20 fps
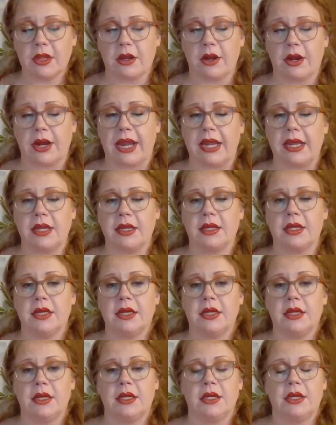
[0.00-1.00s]
all right,
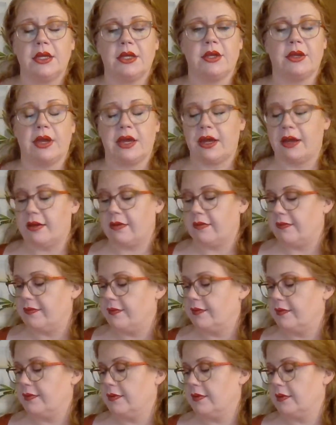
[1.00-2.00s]
you have,
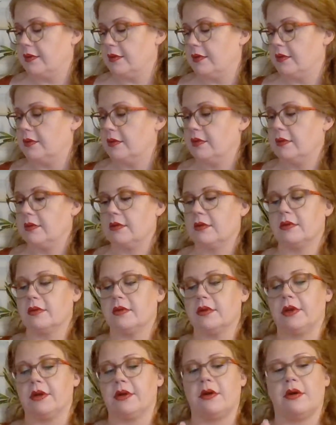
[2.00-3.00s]

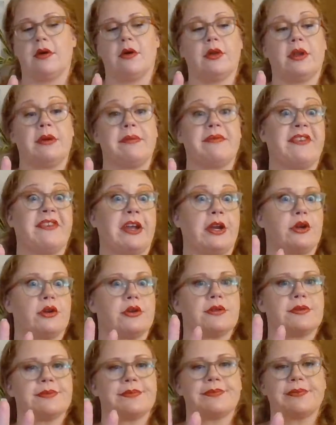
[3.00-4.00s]
I'll hold up fingers.
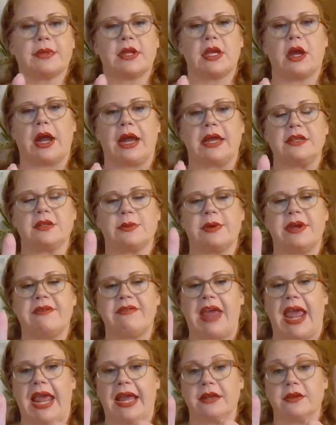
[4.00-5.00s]
All right. So we have
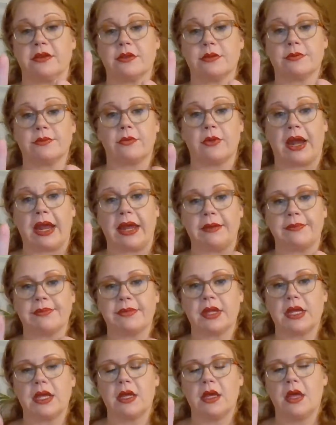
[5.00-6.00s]
8, right?
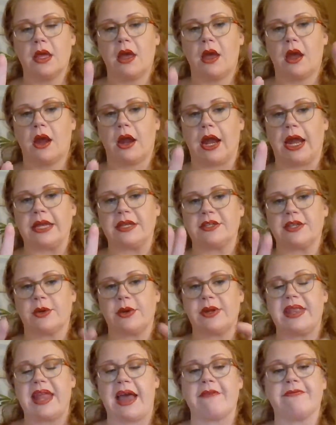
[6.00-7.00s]
All right, so
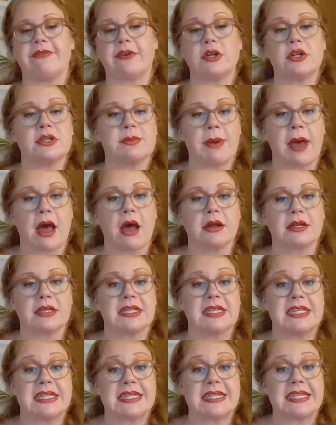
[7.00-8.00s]
in that first box,
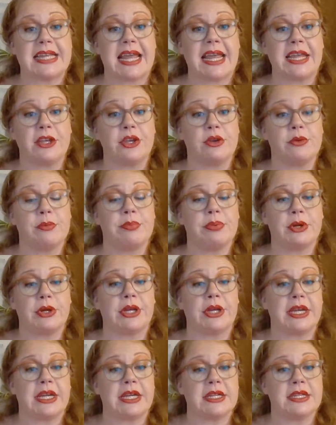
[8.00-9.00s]
let's say you
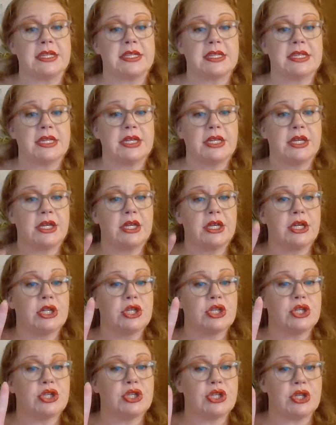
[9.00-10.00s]
put
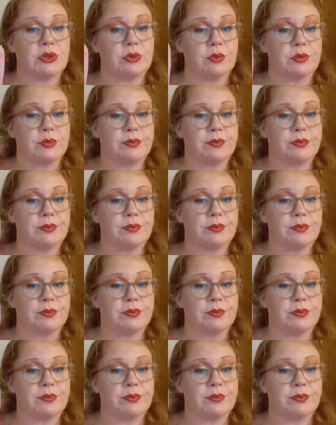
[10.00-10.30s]
2,